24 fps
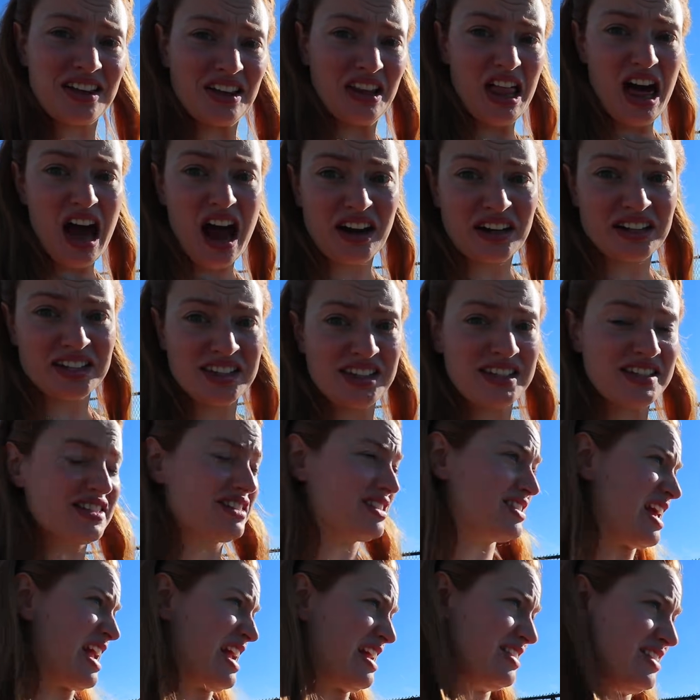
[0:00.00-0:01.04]
locked this
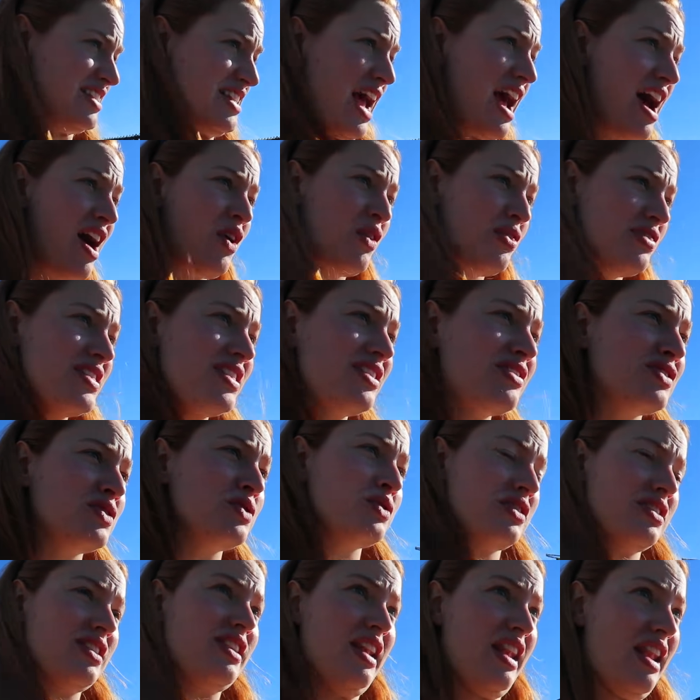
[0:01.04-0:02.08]
thing down. This
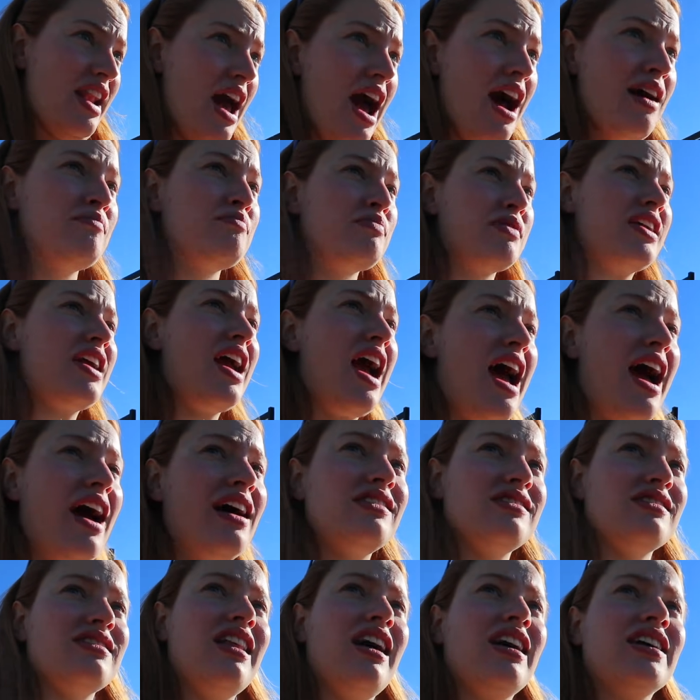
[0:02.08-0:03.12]
used to not be
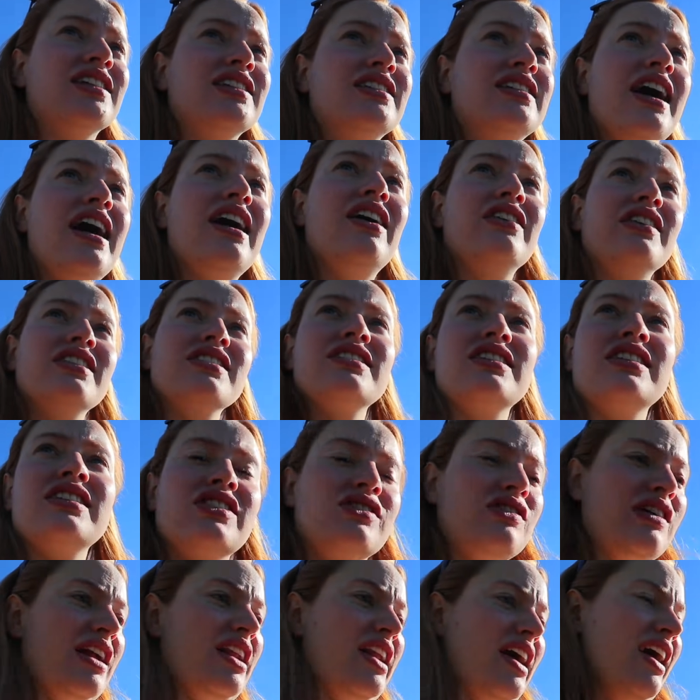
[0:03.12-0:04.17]
as locked down as it is
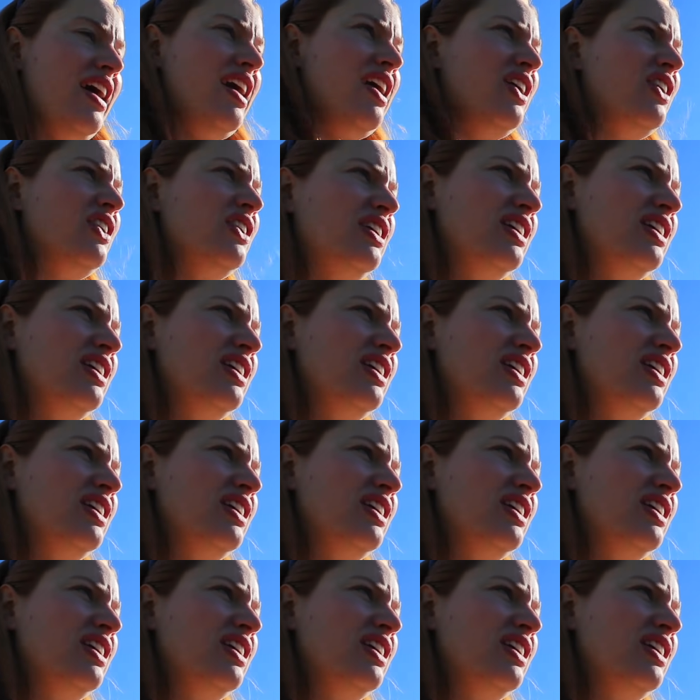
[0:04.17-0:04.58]
right now.